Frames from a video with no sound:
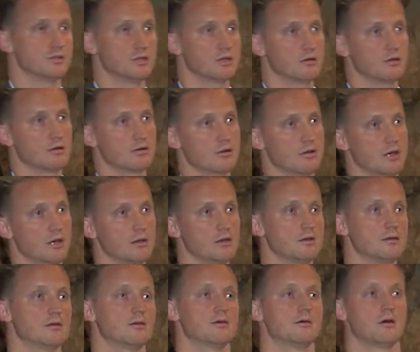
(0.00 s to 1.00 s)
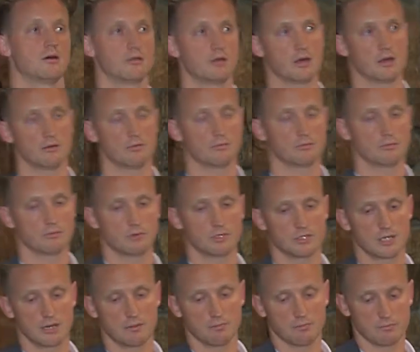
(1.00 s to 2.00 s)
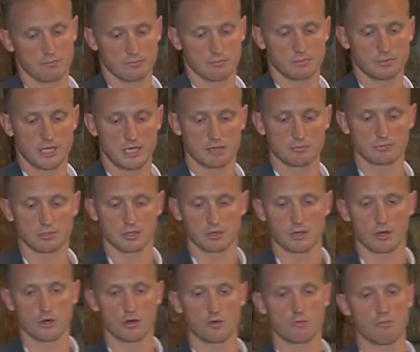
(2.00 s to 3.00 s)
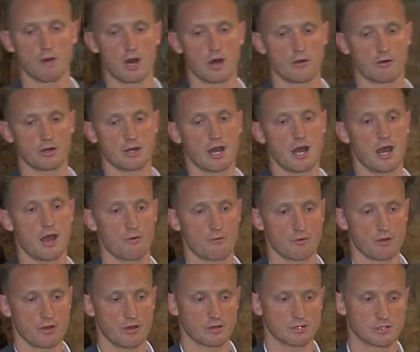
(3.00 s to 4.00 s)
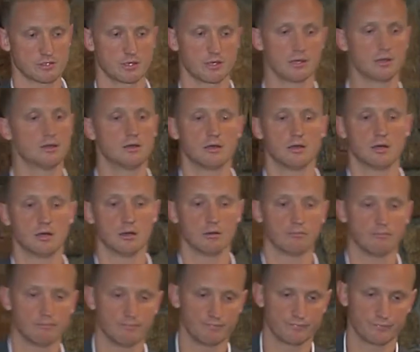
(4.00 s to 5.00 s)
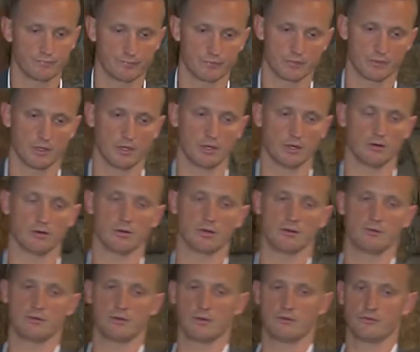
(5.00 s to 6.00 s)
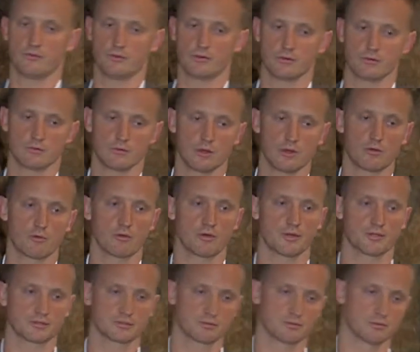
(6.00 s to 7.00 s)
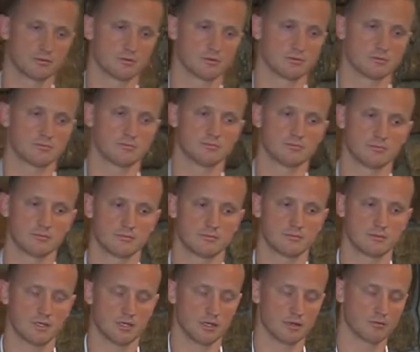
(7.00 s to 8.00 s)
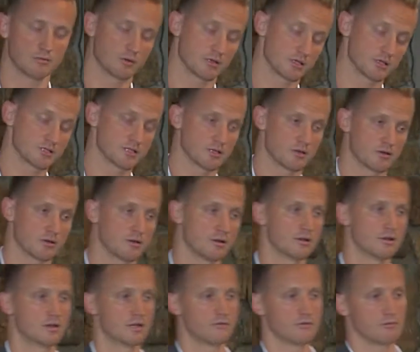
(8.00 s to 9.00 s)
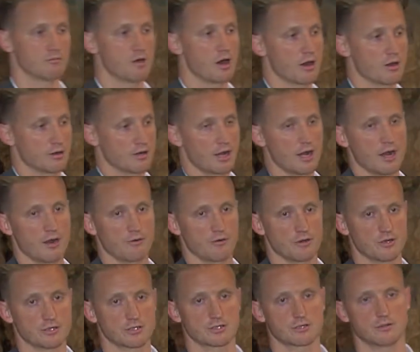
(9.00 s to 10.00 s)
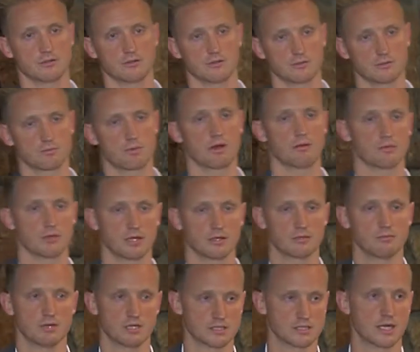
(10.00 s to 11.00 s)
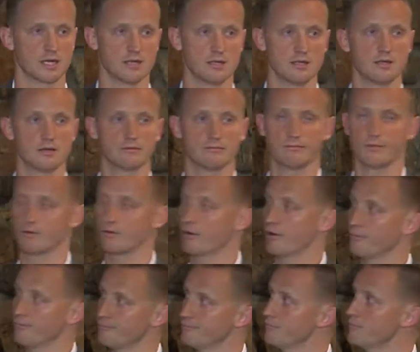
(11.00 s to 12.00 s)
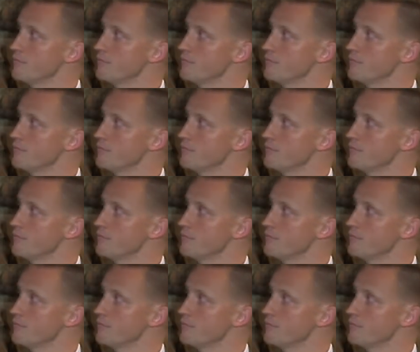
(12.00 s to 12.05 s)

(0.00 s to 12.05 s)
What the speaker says: You know, we take them to low, moderate, and high risk. You know, if you're low risk, we'll consider it. If you're moderate to high risk, it's probably not the best idea, okay?